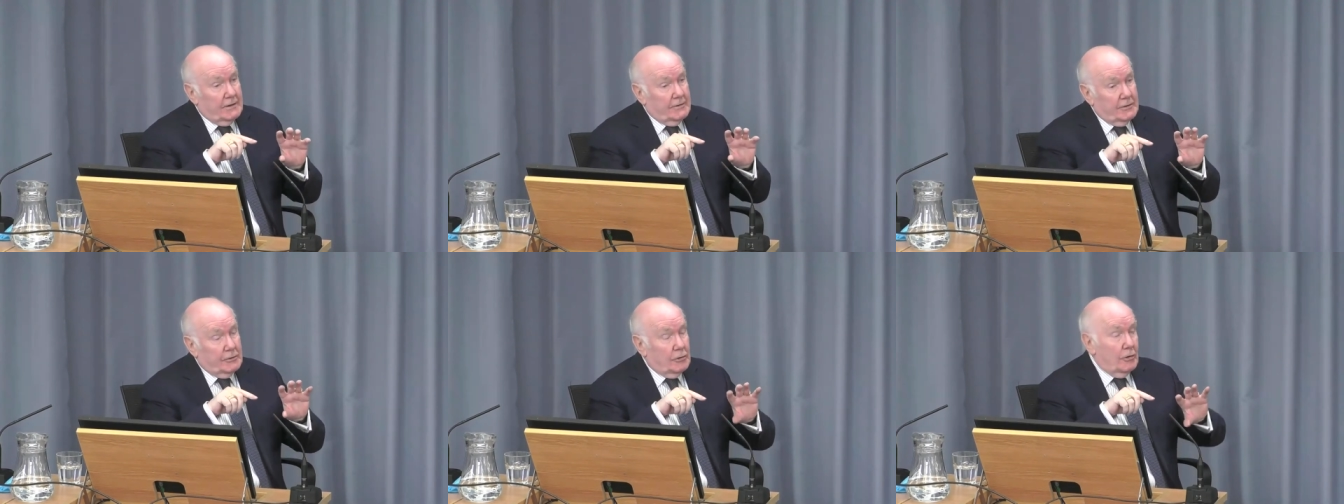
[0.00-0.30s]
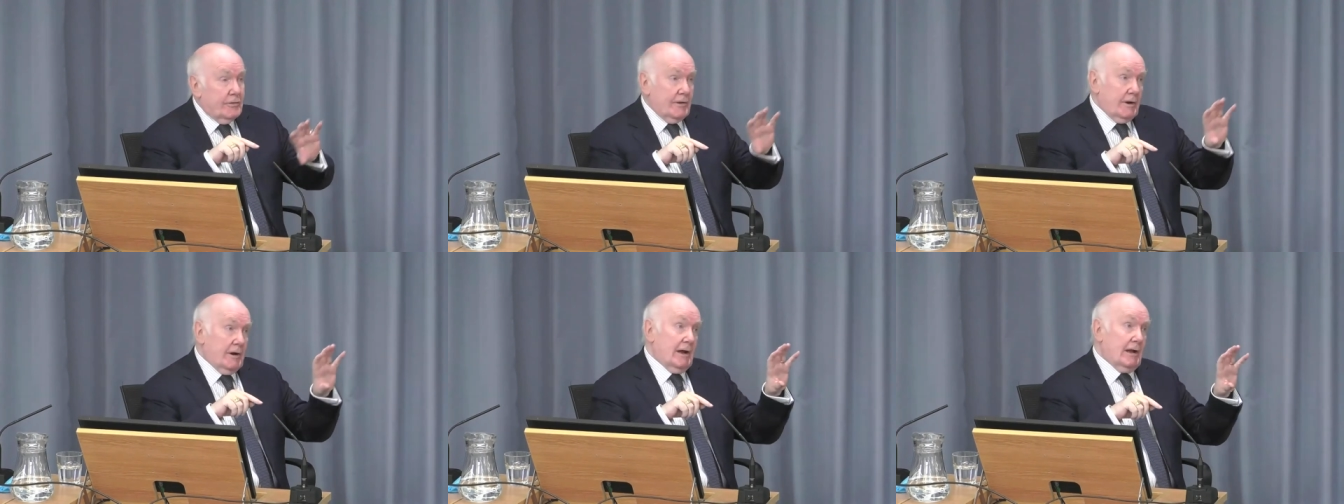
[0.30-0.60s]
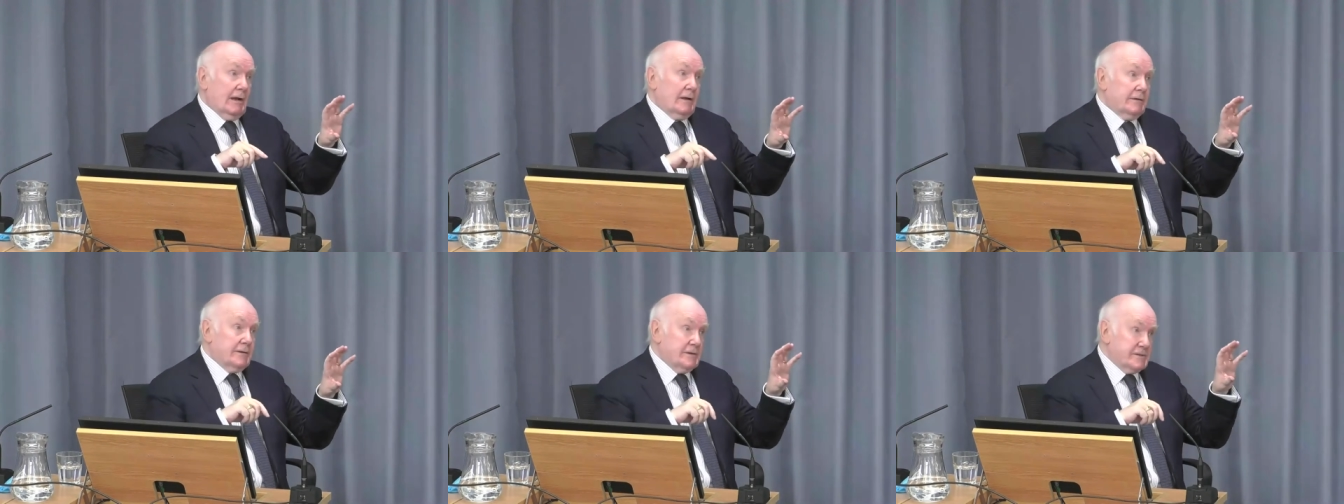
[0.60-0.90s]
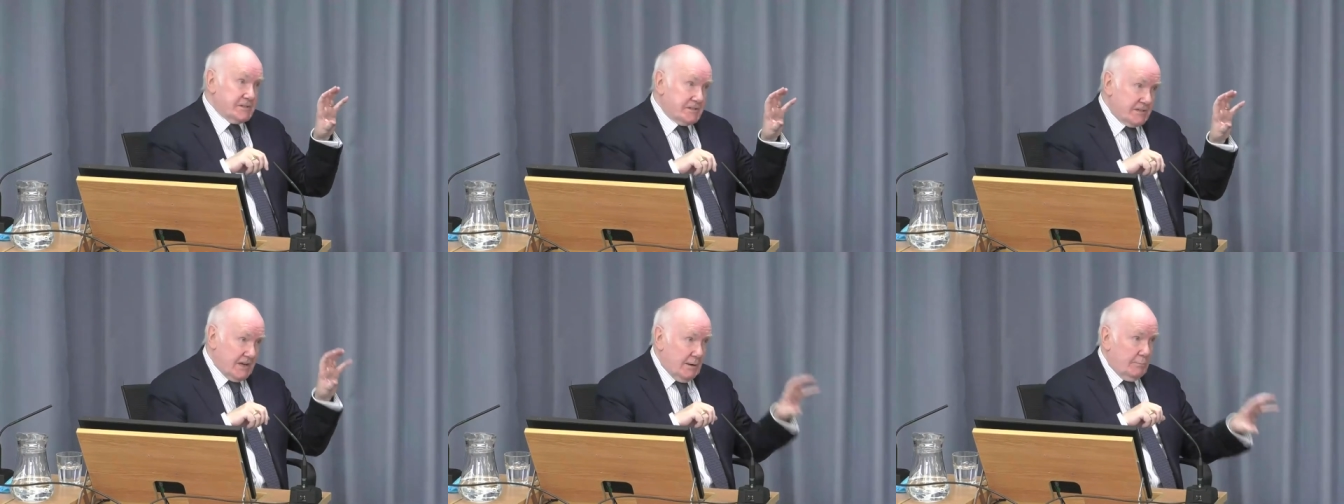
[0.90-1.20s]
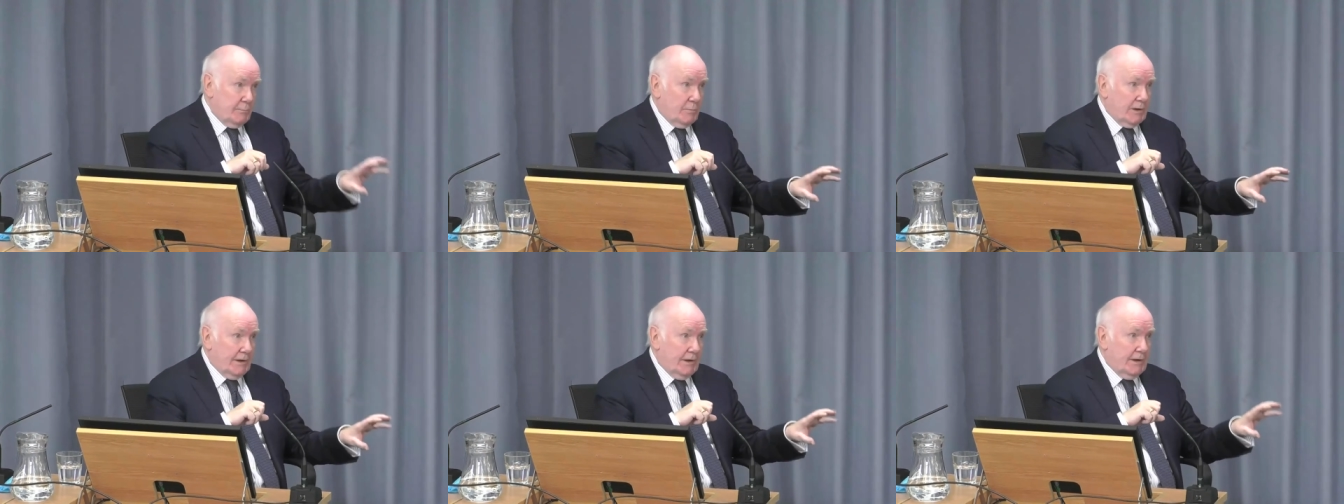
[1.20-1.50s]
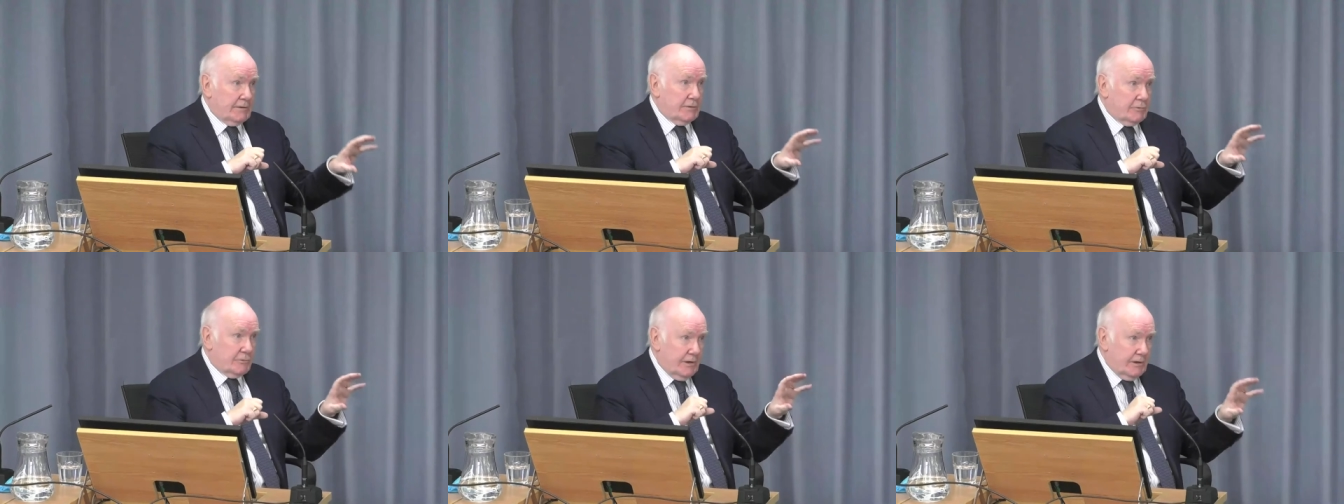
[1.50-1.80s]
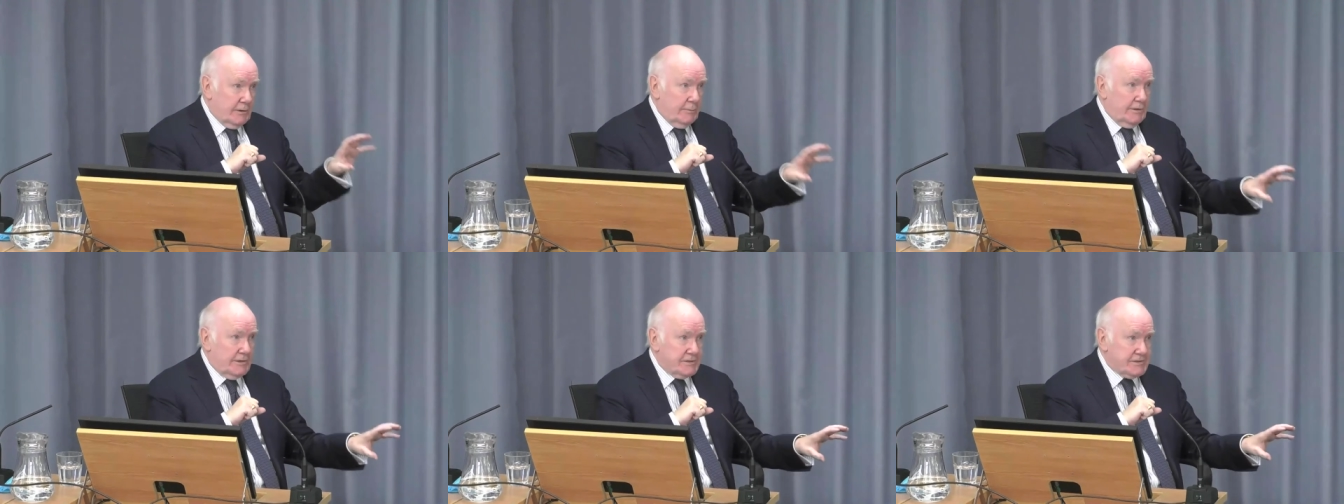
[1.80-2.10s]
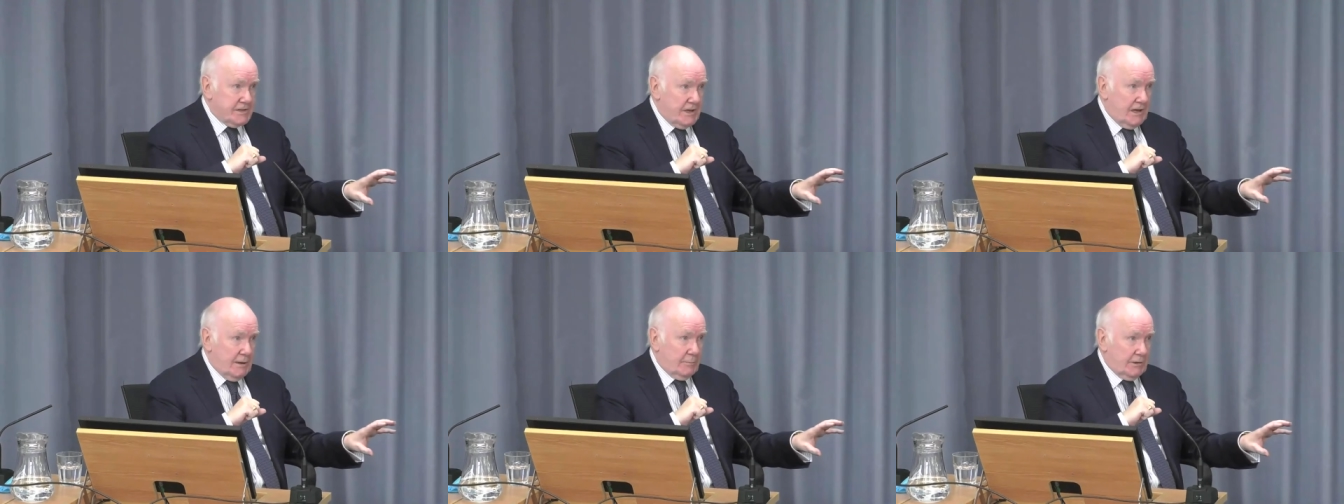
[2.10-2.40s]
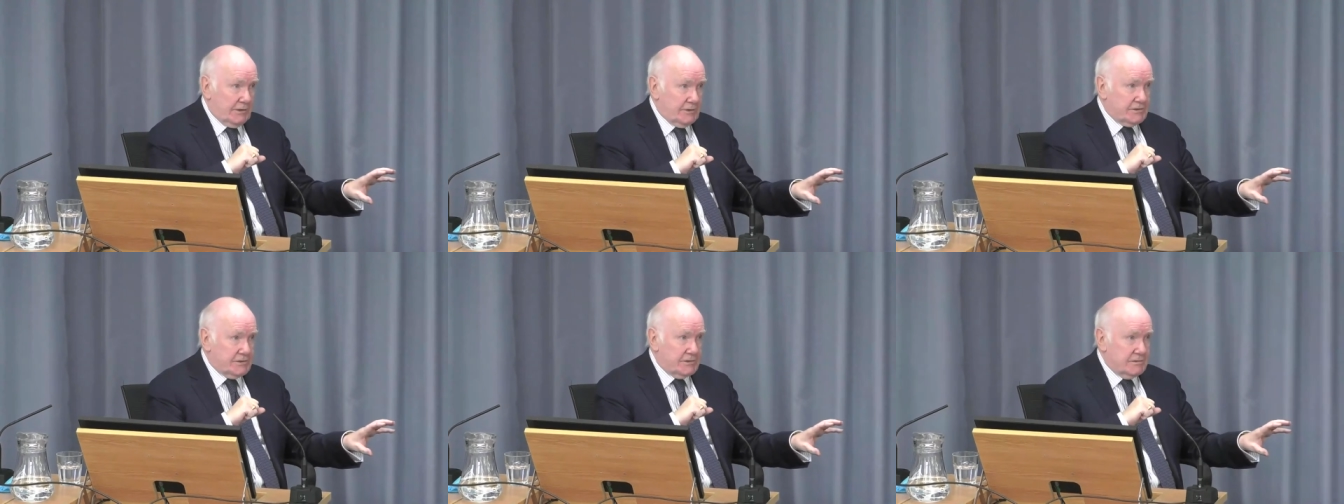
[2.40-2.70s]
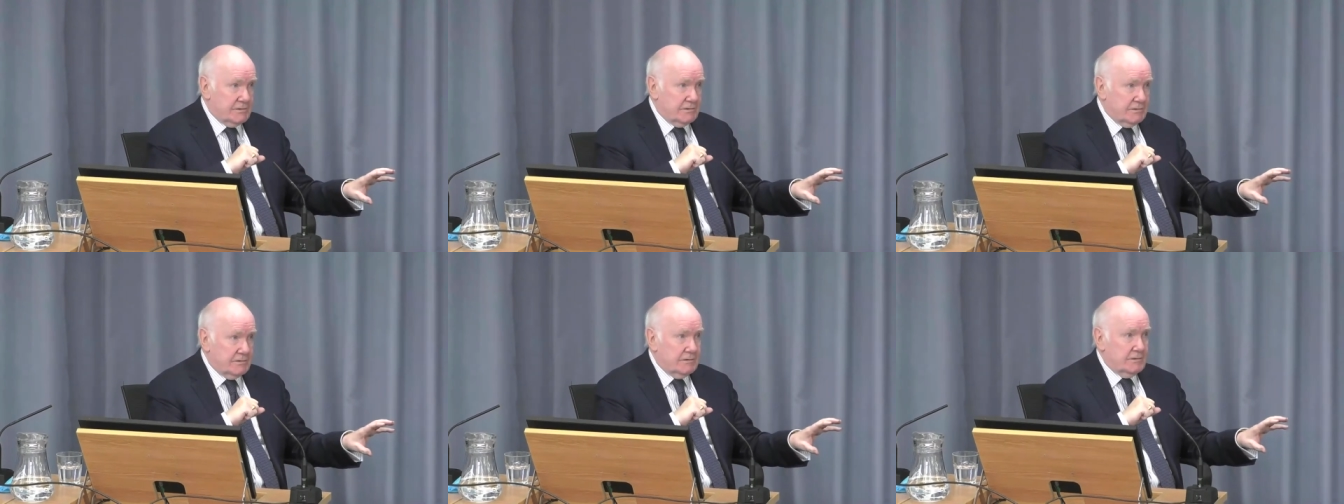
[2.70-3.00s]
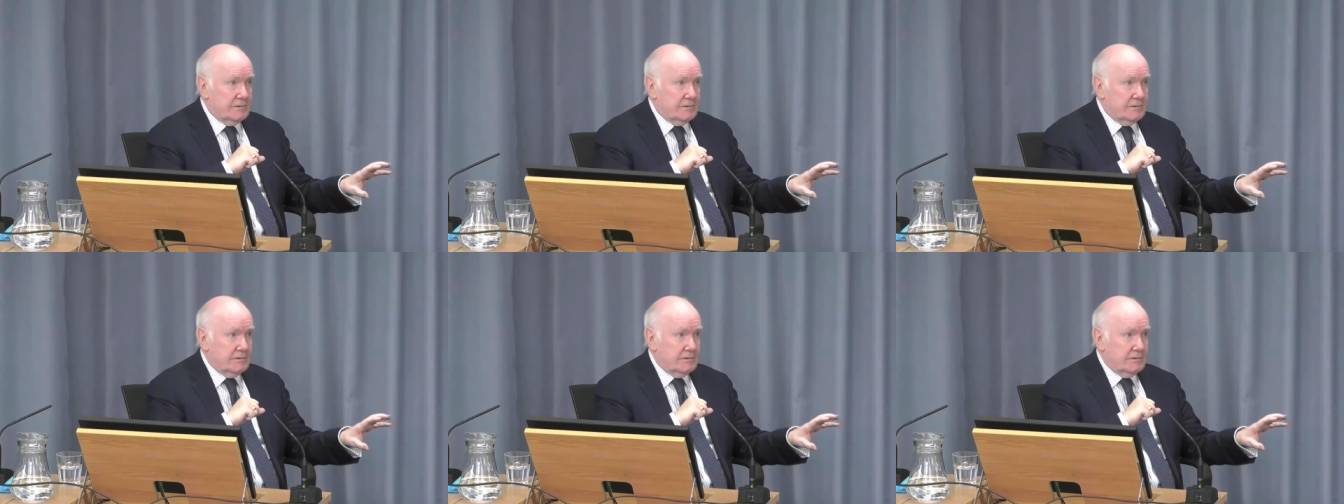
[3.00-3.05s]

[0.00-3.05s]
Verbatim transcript: the Northern Ireland Assembly had already been established.